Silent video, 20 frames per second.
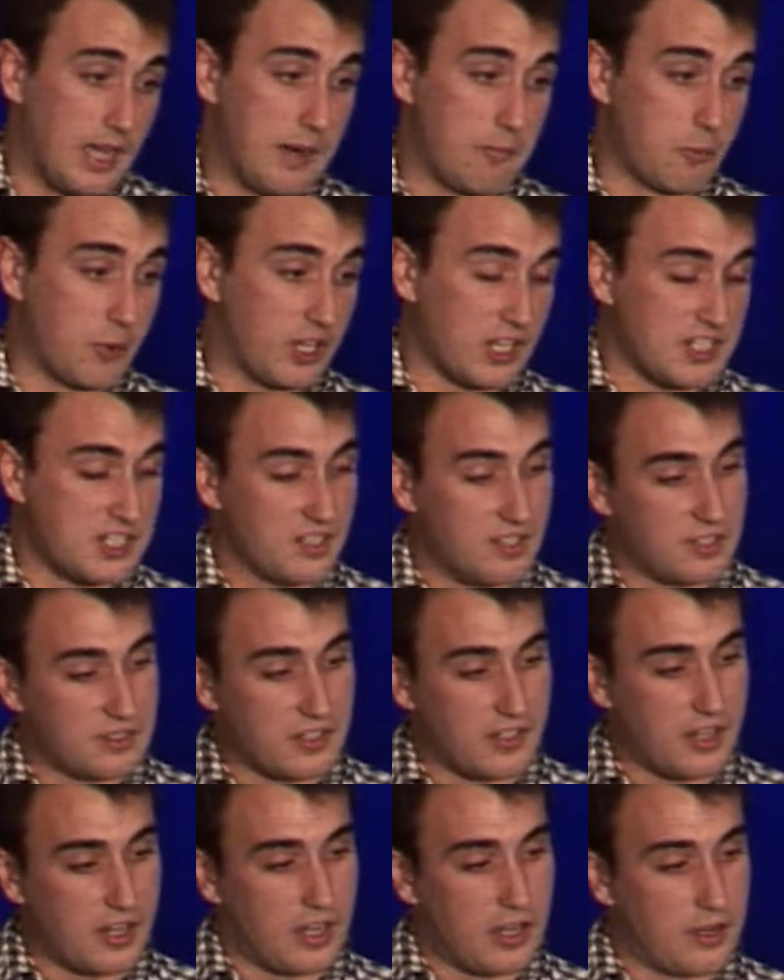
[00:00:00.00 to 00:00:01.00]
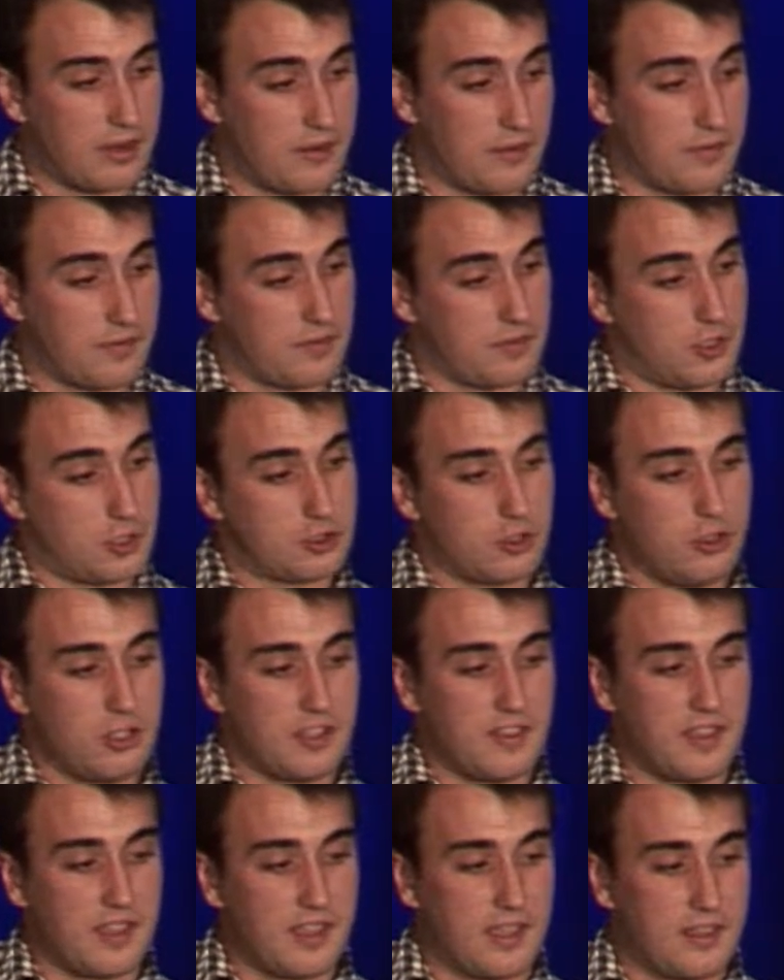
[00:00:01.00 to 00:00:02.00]
We can see that they are, not
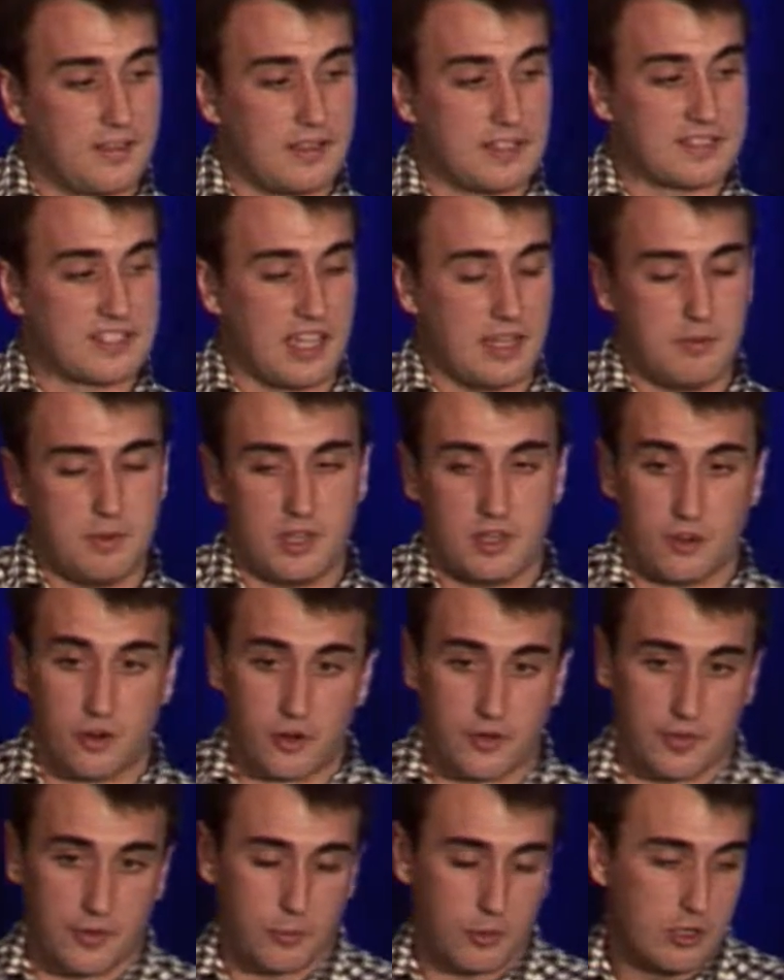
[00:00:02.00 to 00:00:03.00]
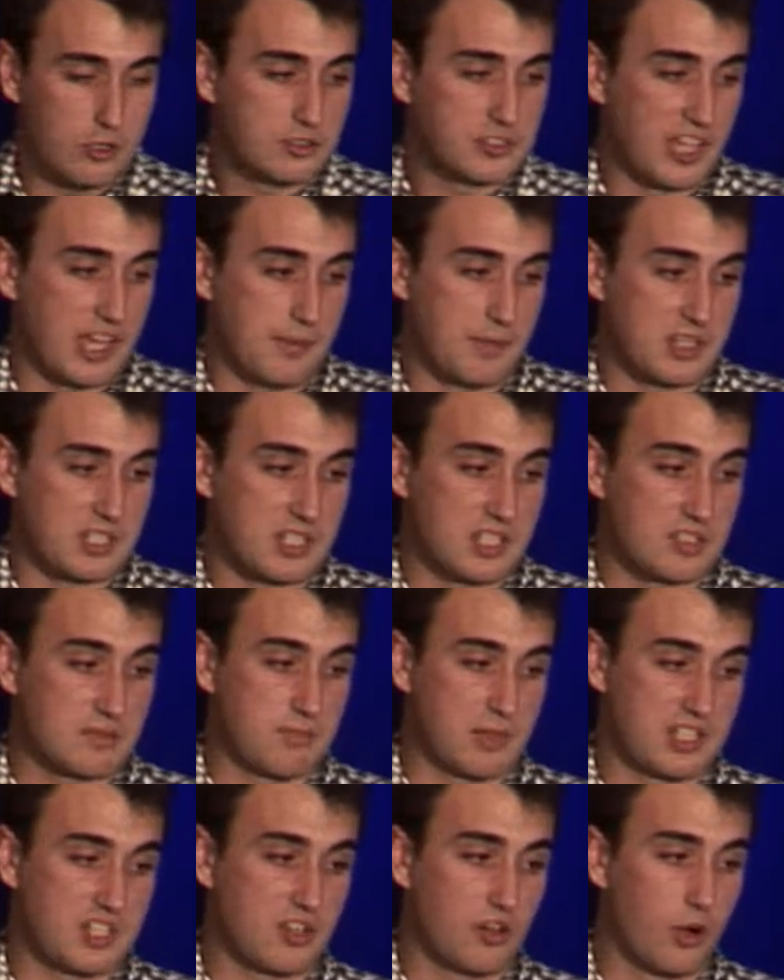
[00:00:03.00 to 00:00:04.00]
only the timing or the reload time is
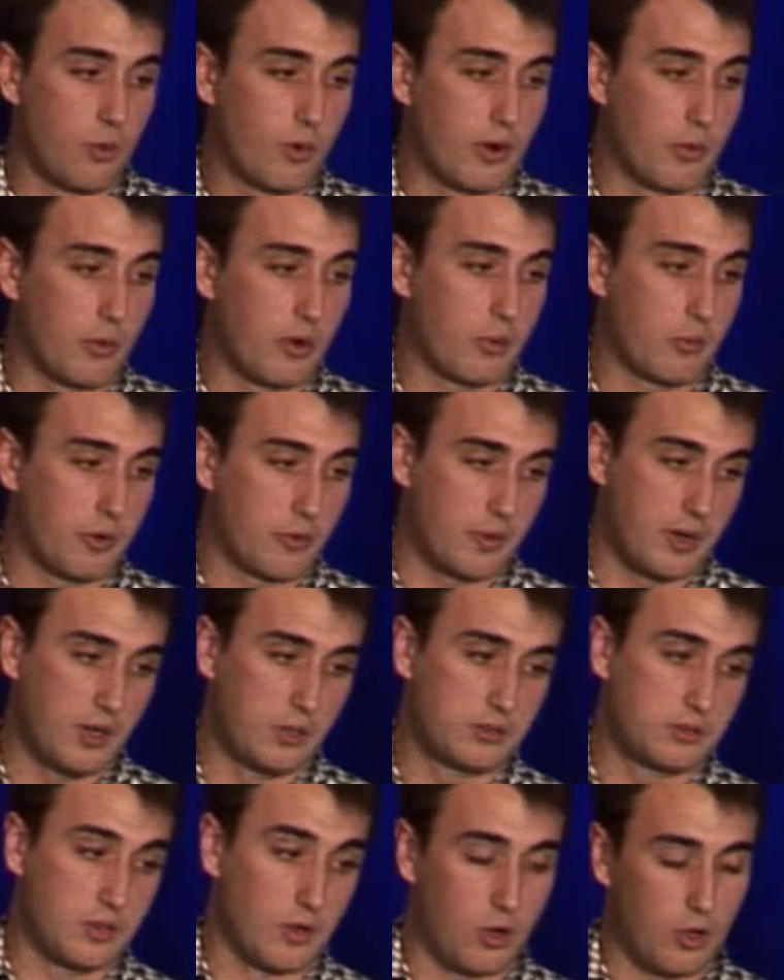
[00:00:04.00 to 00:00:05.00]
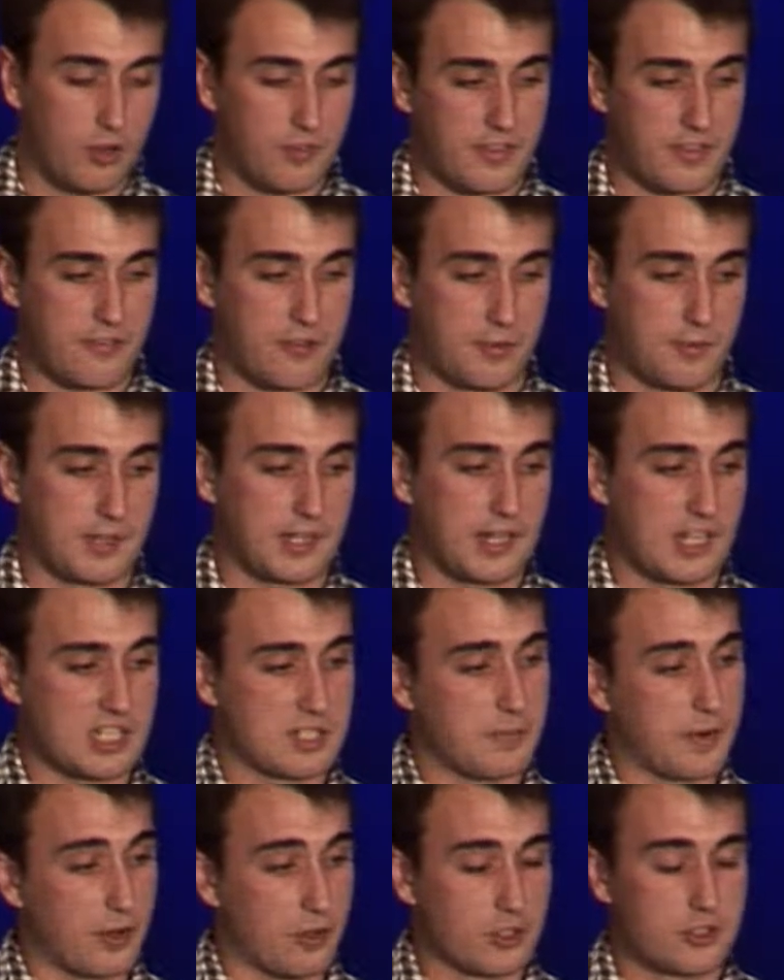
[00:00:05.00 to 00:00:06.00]
much lower when we reload all of them from the cache,
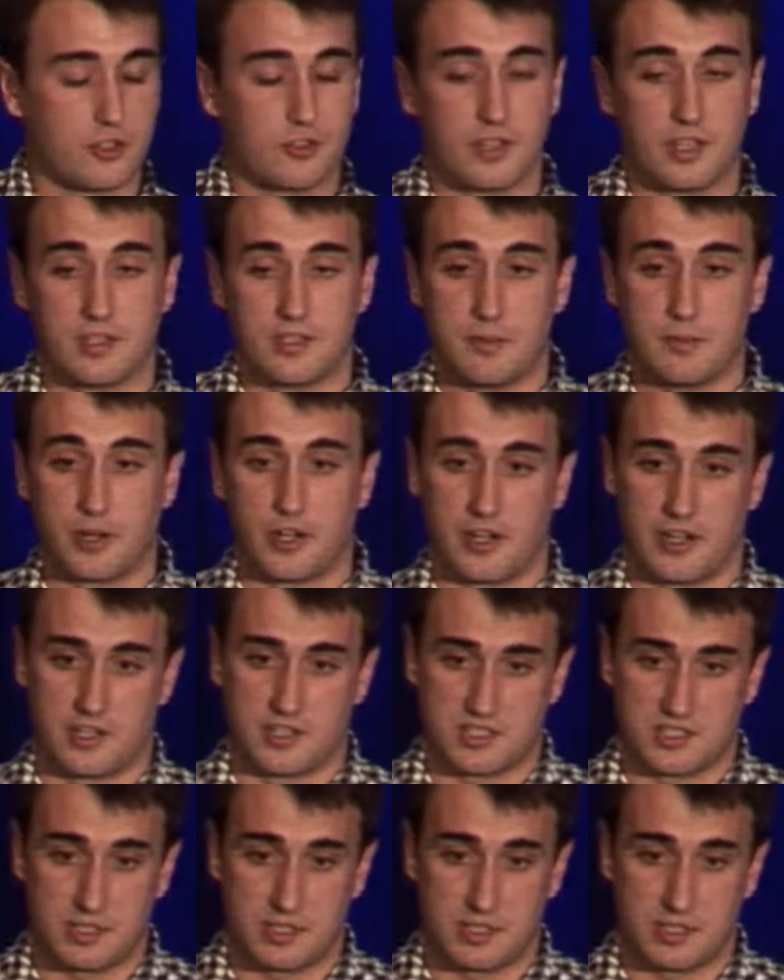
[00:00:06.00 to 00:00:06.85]
but also the variance.